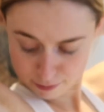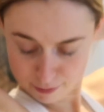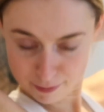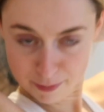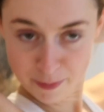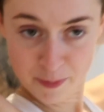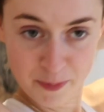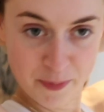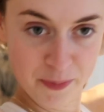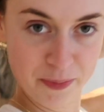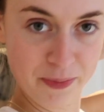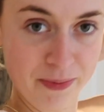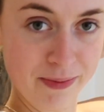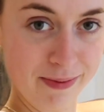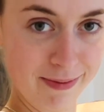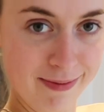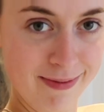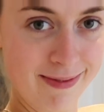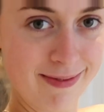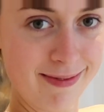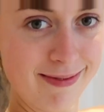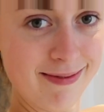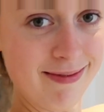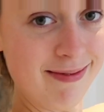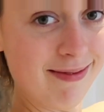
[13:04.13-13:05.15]
It's like
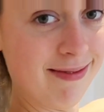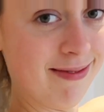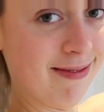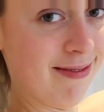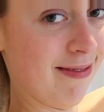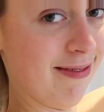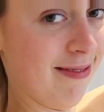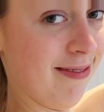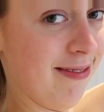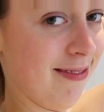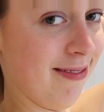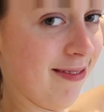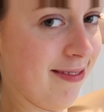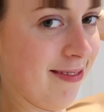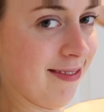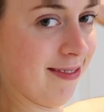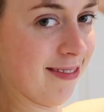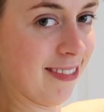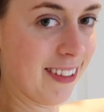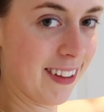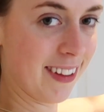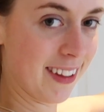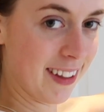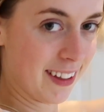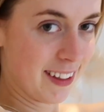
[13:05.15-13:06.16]
all like
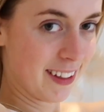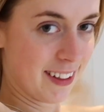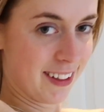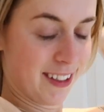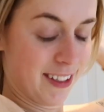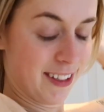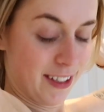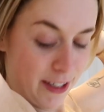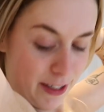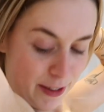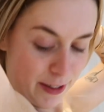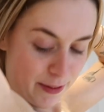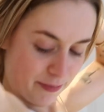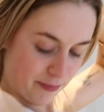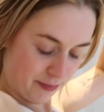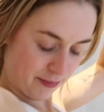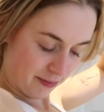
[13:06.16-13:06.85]
discoloured.